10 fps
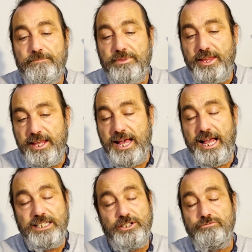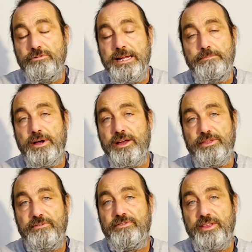
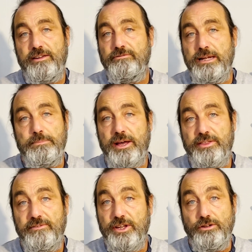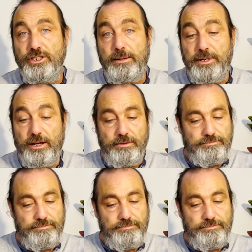rebirth of you, Gemini.